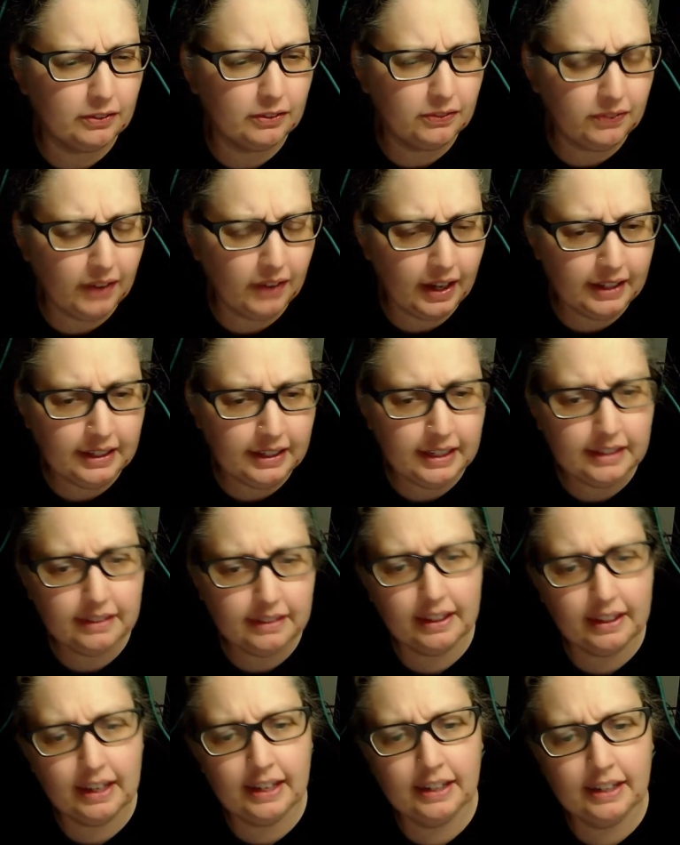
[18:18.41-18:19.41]
funny
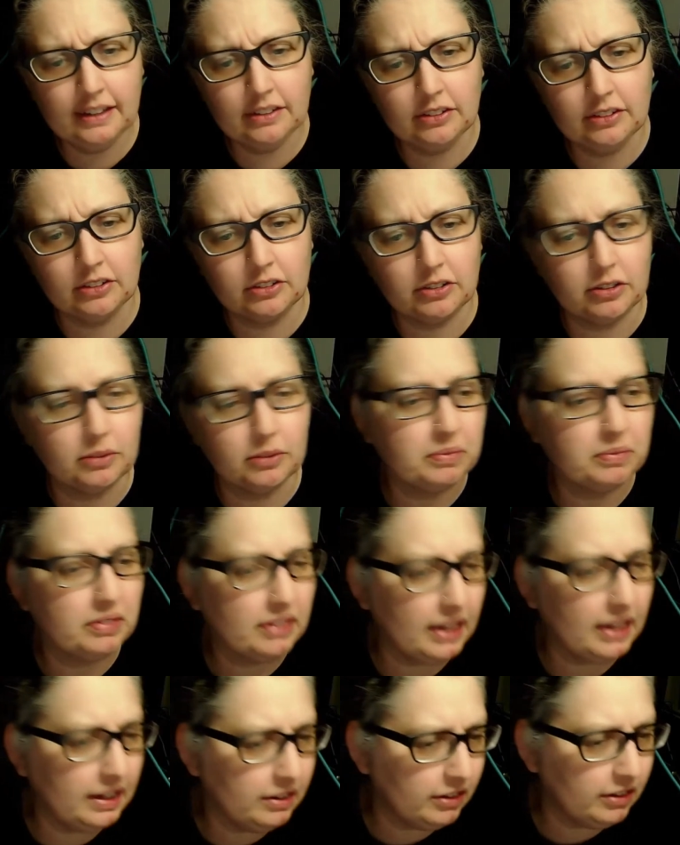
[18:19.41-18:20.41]
things, there's some
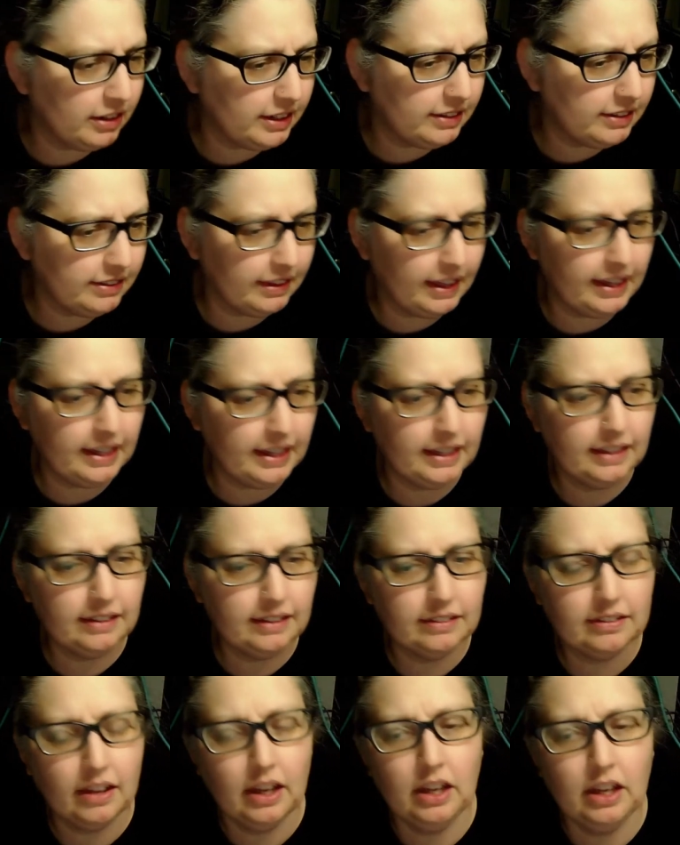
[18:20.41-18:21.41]
scary
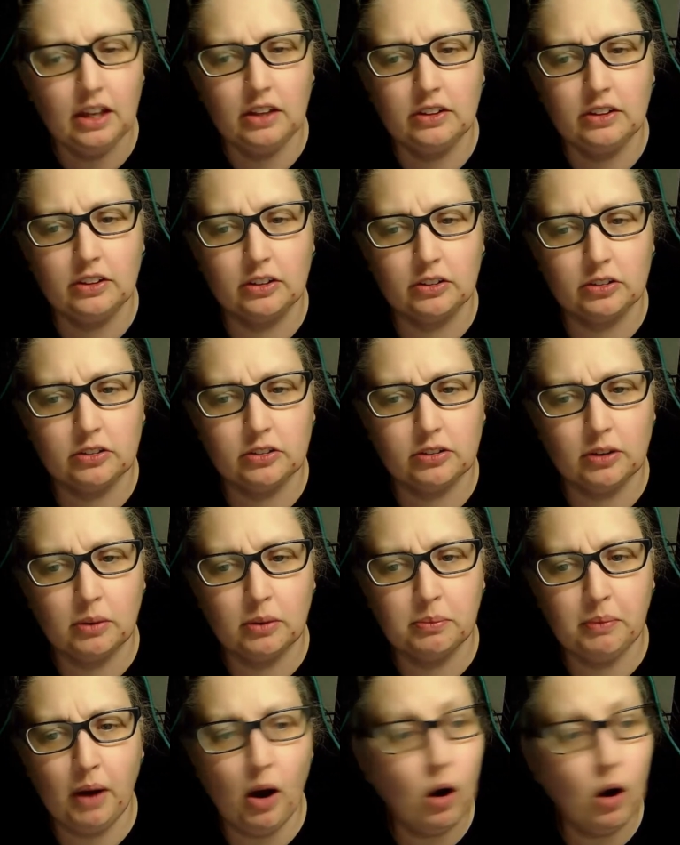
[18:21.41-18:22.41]
things, there's
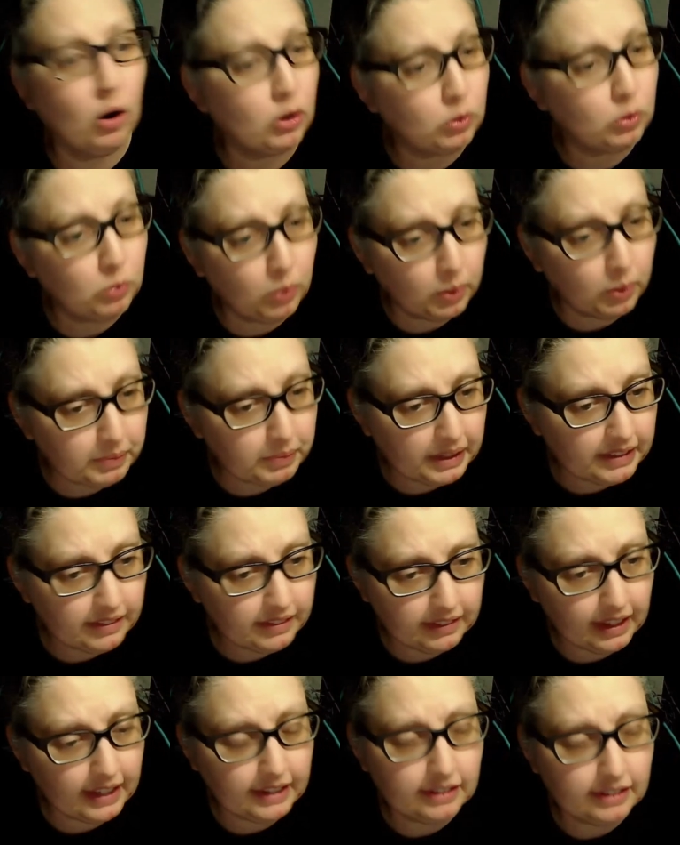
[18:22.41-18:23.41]
some heartwarming
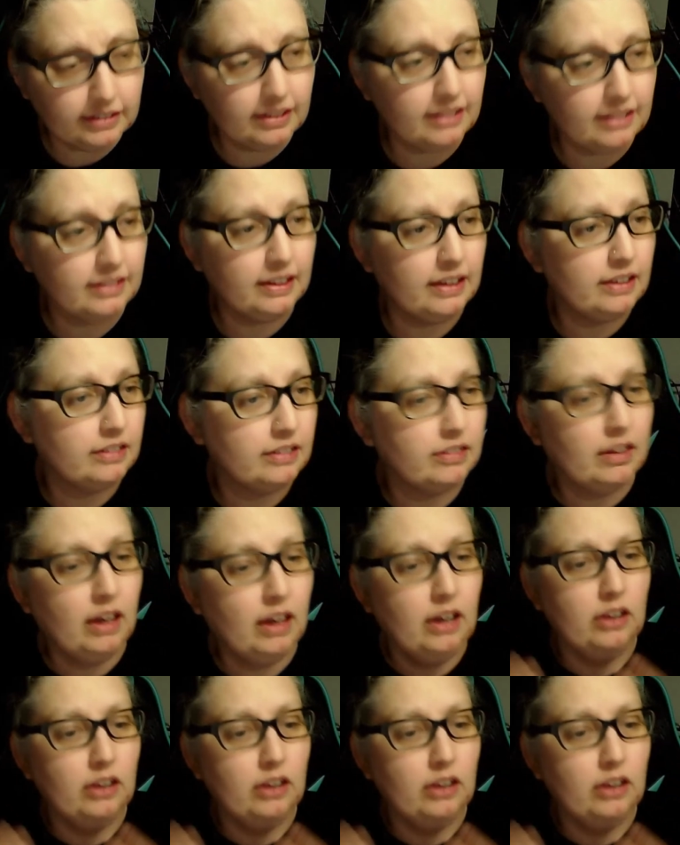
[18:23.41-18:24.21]
things in this.